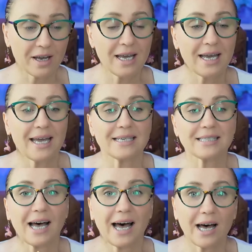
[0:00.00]
is
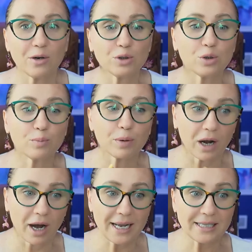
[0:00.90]
how to
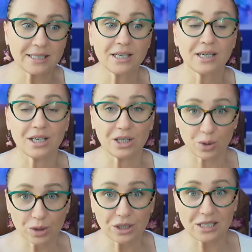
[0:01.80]
price
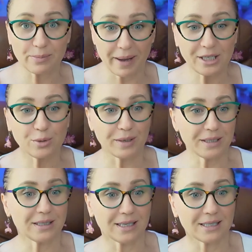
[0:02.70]
your dispatch
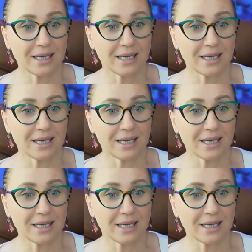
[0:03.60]
business